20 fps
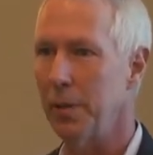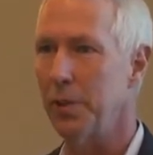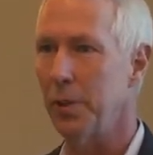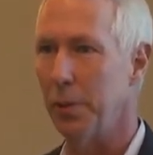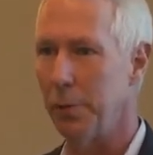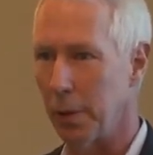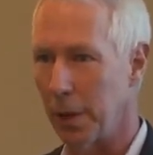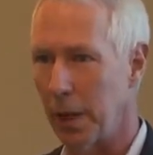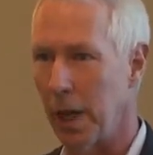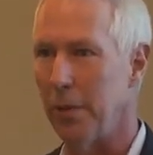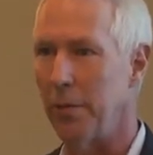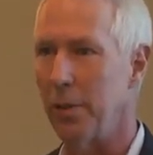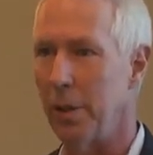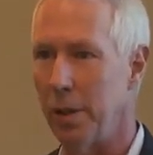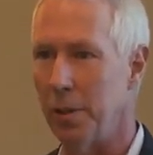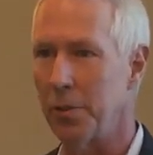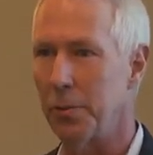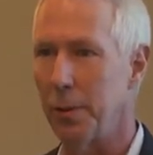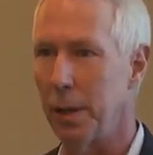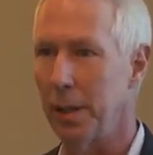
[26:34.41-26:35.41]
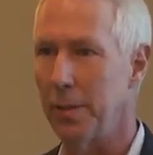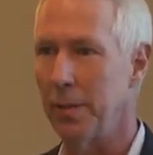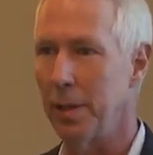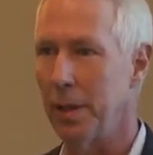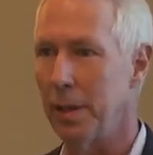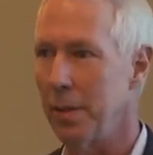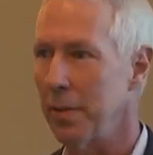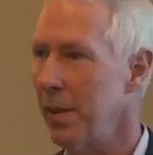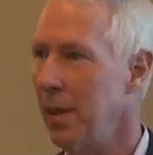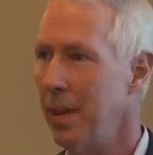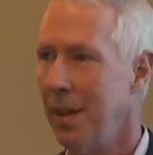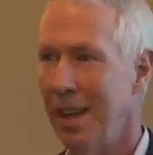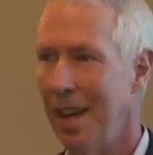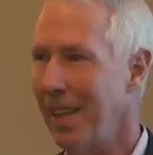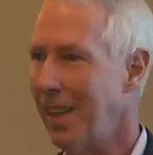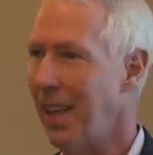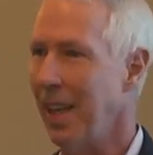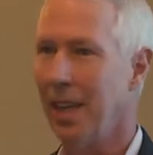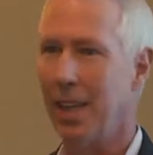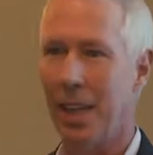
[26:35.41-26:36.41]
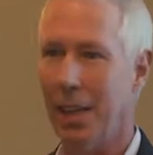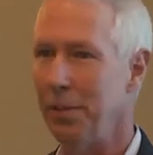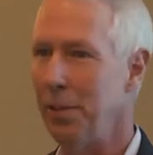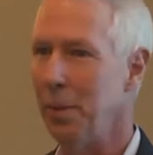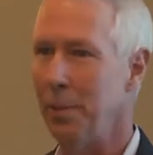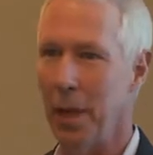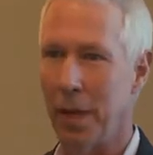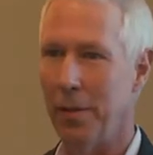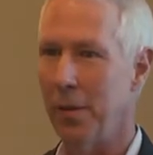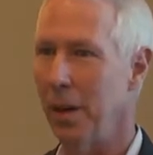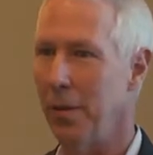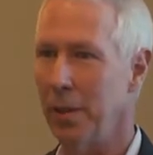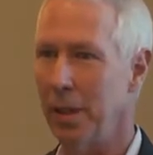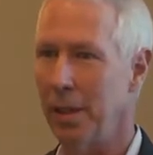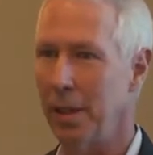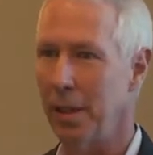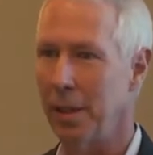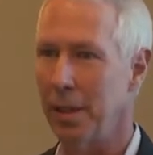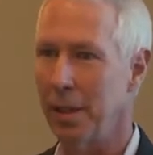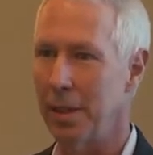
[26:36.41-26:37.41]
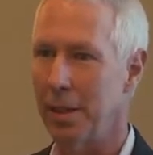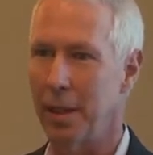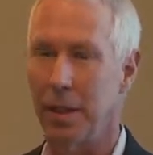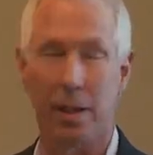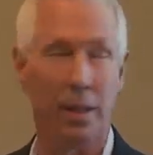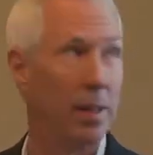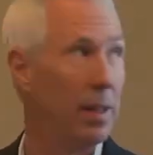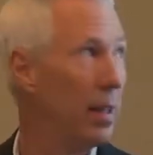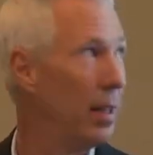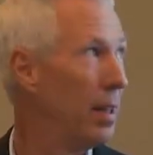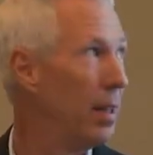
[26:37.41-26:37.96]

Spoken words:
So for governance reasons, I can't give them everything that their